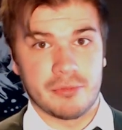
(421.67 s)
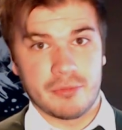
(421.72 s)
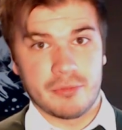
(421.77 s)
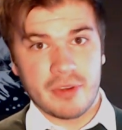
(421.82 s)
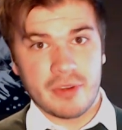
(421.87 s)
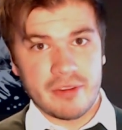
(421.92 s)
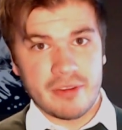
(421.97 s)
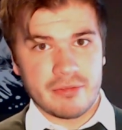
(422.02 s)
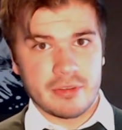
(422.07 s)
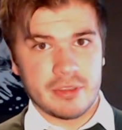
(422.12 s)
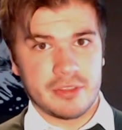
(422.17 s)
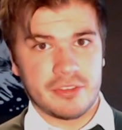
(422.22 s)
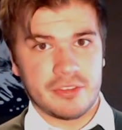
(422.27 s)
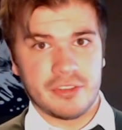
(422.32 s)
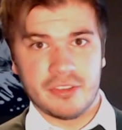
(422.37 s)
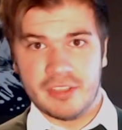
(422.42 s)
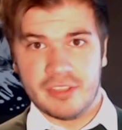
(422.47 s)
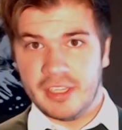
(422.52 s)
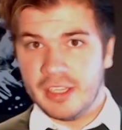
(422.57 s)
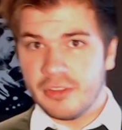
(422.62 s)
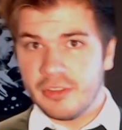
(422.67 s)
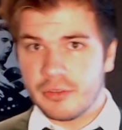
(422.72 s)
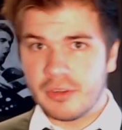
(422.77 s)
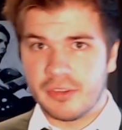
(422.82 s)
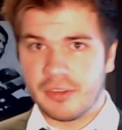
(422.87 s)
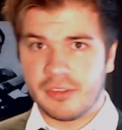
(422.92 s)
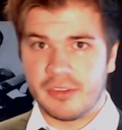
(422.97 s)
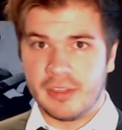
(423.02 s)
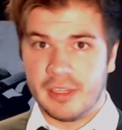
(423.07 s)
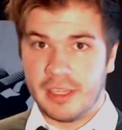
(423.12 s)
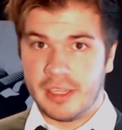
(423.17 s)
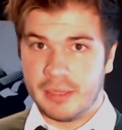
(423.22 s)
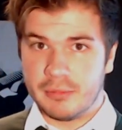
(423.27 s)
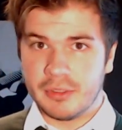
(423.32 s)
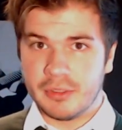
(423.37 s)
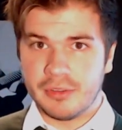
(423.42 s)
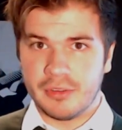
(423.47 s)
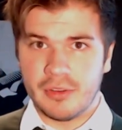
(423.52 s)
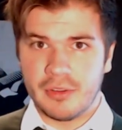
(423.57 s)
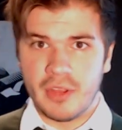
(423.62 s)
preferences and interest
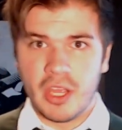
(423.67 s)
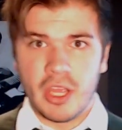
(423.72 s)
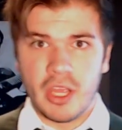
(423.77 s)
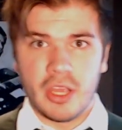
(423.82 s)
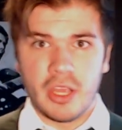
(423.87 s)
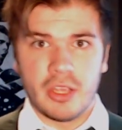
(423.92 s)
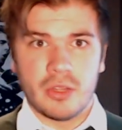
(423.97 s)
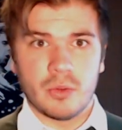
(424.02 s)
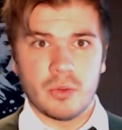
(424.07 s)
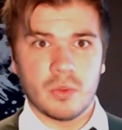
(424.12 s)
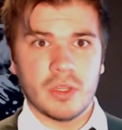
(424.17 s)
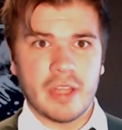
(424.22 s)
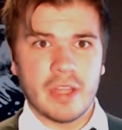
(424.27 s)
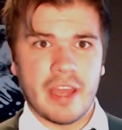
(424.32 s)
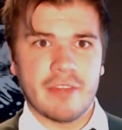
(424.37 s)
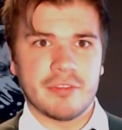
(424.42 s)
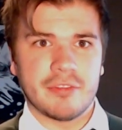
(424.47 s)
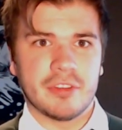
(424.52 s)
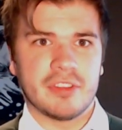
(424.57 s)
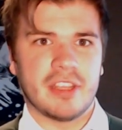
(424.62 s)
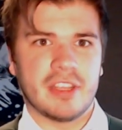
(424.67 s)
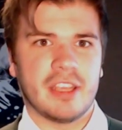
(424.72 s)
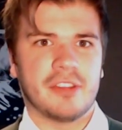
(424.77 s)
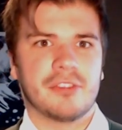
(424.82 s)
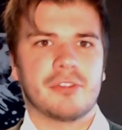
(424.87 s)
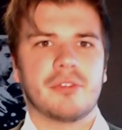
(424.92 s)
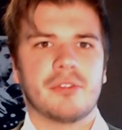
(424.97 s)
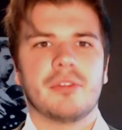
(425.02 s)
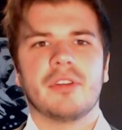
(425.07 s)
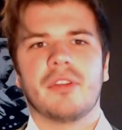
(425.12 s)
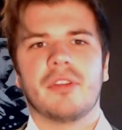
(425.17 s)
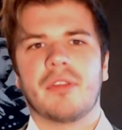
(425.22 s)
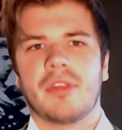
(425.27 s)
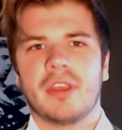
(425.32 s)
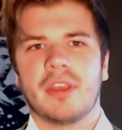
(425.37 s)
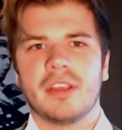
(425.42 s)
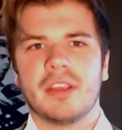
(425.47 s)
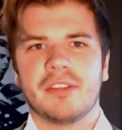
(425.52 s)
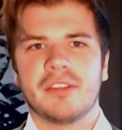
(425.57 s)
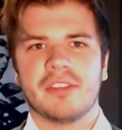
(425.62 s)
labels, you will have to take certain
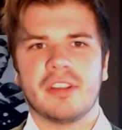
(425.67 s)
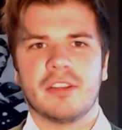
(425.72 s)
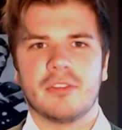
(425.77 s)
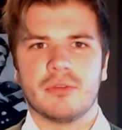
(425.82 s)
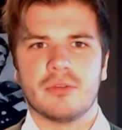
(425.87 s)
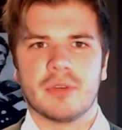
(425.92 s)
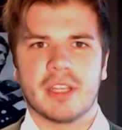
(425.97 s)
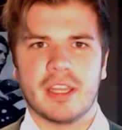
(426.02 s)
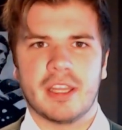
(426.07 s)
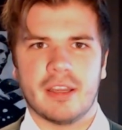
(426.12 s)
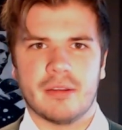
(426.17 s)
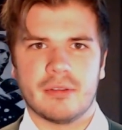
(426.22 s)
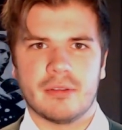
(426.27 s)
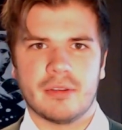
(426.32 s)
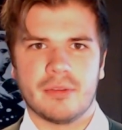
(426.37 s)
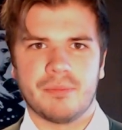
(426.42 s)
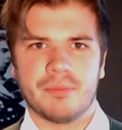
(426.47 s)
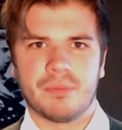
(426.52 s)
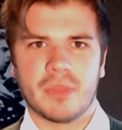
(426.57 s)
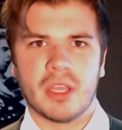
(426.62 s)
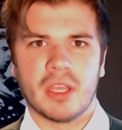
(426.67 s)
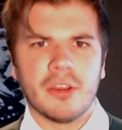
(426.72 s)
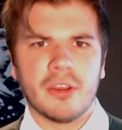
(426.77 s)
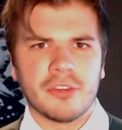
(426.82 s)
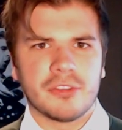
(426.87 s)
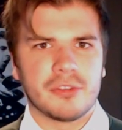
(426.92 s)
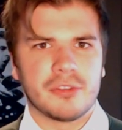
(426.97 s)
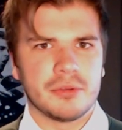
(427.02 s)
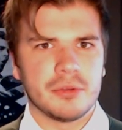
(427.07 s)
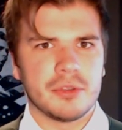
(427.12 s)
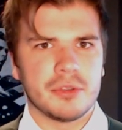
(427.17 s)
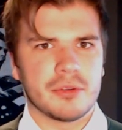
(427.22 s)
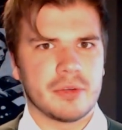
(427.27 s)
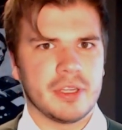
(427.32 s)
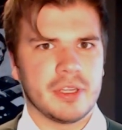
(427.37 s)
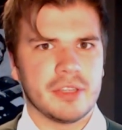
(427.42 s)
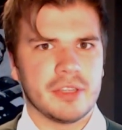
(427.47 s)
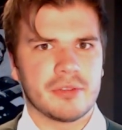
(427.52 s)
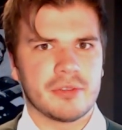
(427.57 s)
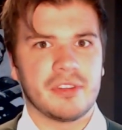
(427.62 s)
things into account. Soon your
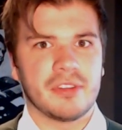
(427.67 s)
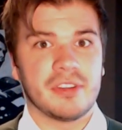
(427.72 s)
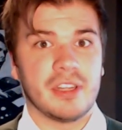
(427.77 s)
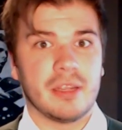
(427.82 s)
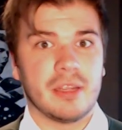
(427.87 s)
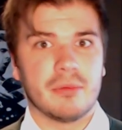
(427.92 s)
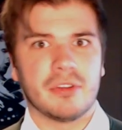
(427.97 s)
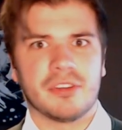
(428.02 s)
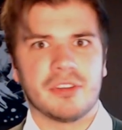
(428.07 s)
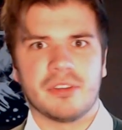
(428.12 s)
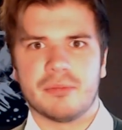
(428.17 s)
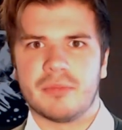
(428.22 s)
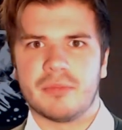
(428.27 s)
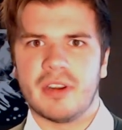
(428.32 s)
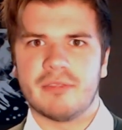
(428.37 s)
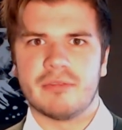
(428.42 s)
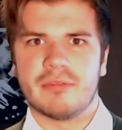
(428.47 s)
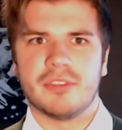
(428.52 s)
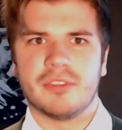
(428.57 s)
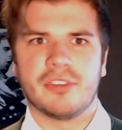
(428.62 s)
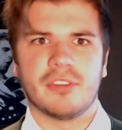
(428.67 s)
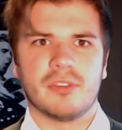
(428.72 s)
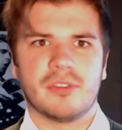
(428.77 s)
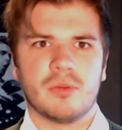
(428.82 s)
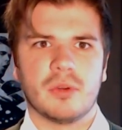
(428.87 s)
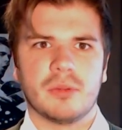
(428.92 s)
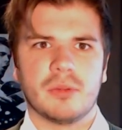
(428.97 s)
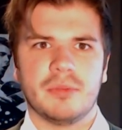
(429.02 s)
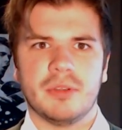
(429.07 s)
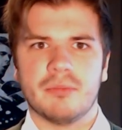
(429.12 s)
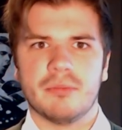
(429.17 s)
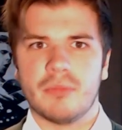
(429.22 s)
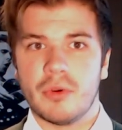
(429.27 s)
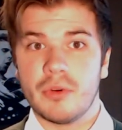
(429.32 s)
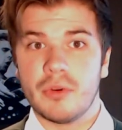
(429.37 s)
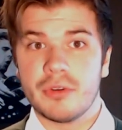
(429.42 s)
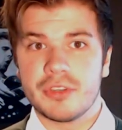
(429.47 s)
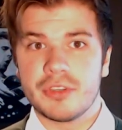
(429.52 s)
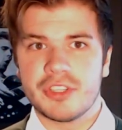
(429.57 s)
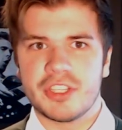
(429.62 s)
interest labels and preferences will be
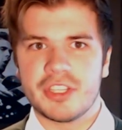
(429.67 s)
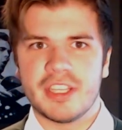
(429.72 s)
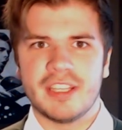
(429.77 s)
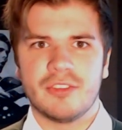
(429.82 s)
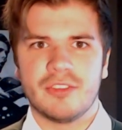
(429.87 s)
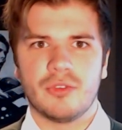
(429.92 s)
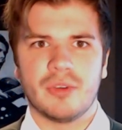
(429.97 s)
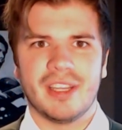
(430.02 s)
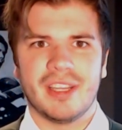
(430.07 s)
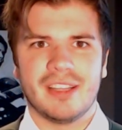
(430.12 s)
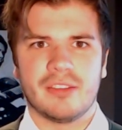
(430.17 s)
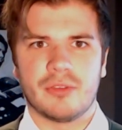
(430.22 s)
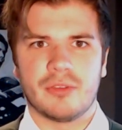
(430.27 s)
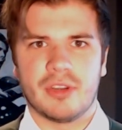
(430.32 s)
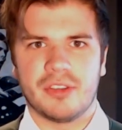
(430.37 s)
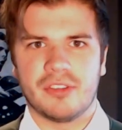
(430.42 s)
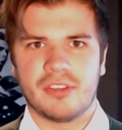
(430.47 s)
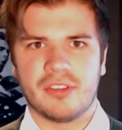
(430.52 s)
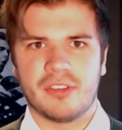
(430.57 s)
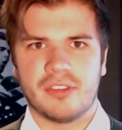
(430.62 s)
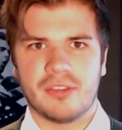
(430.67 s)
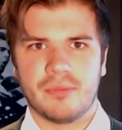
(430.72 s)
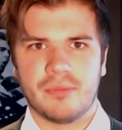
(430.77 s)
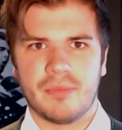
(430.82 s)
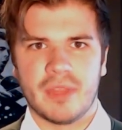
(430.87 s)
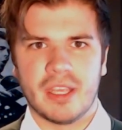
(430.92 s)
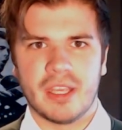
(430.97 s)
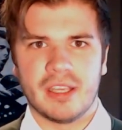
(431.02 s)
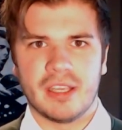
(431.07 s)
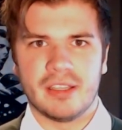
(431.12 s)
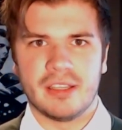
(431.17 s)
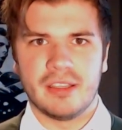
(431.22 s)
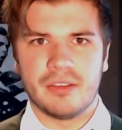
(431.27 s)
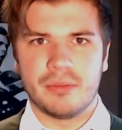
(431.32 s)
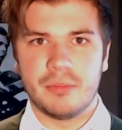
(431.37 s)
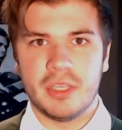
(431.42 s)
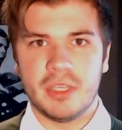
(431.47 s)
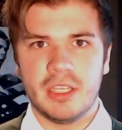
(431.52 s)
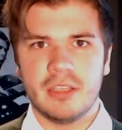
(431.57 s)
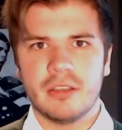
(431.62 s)
merged into interests. This
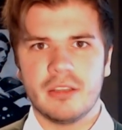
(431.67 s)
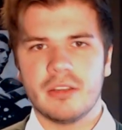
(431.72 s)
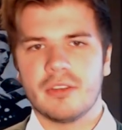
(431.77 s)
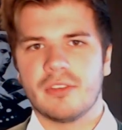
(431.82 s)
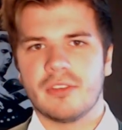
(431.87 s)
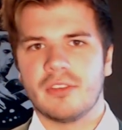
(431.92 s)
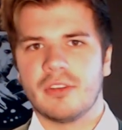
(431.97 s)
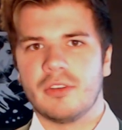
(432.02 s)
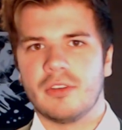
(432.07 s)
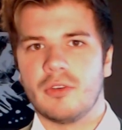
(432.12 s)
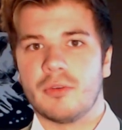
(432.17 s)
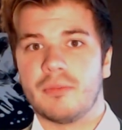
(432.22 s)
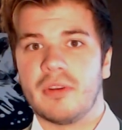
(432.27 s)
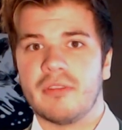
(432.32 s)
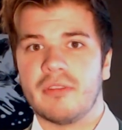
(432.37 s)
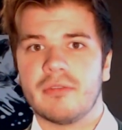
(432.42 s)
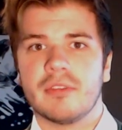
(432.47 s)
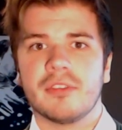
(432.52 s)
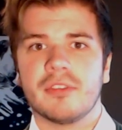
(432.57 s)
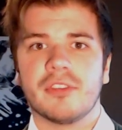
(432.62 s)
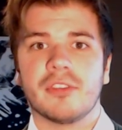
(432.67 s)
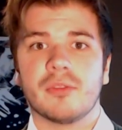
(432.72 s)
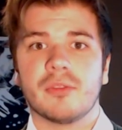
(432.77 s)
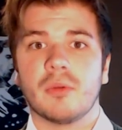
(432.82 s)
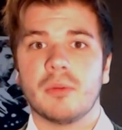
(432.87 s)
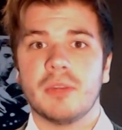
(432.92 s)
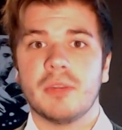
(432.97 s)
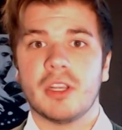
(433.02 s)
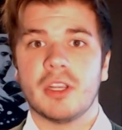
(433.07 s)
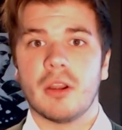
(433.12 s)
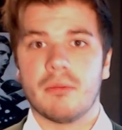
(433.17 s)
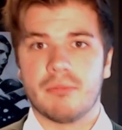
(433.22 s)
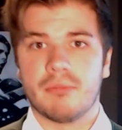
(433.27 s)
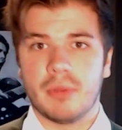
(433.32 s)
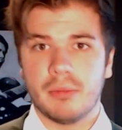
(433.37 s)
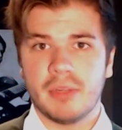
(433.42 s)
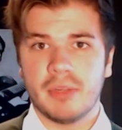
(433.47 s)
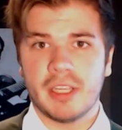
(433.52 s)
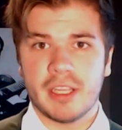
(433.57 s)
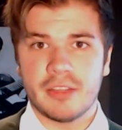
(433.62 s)
means your preferences will become
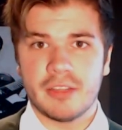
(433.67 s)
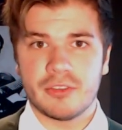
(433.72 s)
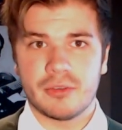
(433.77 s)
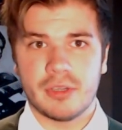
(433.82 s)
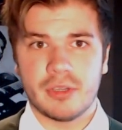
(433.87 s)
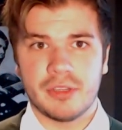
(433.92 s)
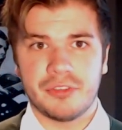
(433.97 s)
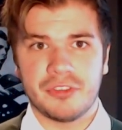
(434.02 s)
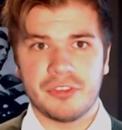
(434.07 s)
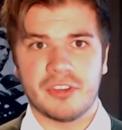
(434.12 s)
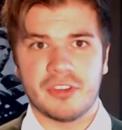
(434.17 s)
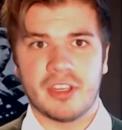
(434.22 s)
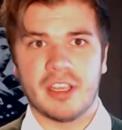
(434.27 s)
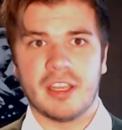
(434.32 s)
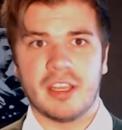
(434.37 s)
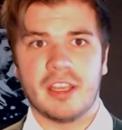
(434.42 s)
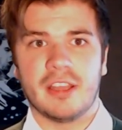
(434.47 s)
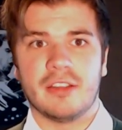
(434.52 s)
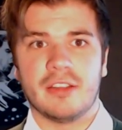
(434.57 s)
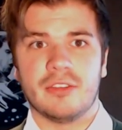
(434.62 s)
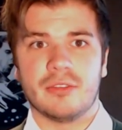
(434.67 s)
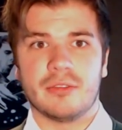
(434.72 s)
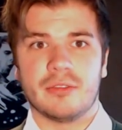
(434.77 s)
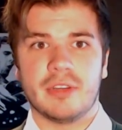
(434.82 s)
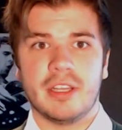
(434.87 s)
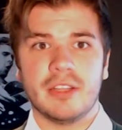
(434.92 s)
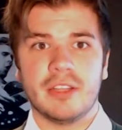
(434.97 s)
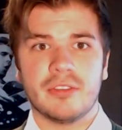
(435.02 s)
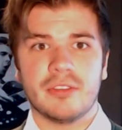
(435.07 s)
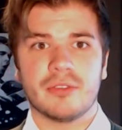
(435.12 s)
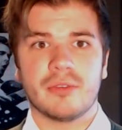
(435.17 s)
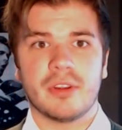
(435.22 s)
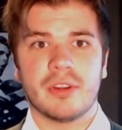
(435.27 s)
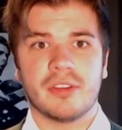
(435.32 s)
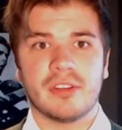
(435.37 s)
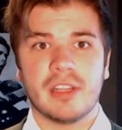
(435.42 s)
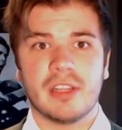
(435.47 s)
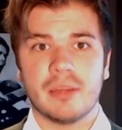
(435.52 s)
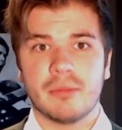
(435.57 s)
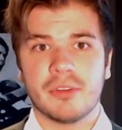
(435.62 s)
public interests and your
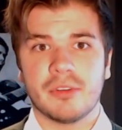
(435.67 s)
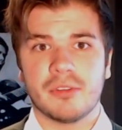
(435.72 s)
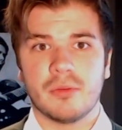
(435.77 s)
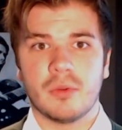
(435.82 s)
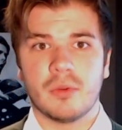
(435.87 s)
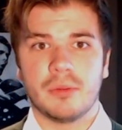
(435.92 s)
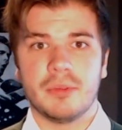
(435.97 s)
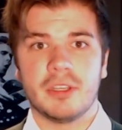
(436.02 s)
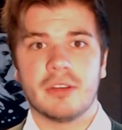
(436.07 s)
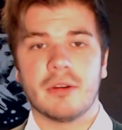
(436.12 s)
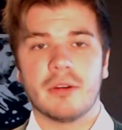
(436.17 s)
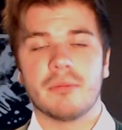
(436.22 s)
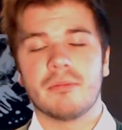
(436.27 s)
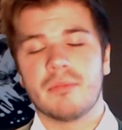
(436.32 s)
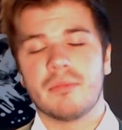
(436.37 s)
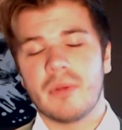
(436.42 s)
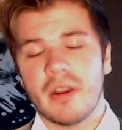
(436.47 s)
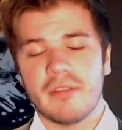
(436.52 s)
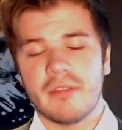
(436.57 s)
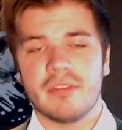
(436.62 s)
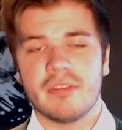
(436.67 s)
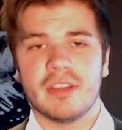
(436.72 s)
interest labels will become private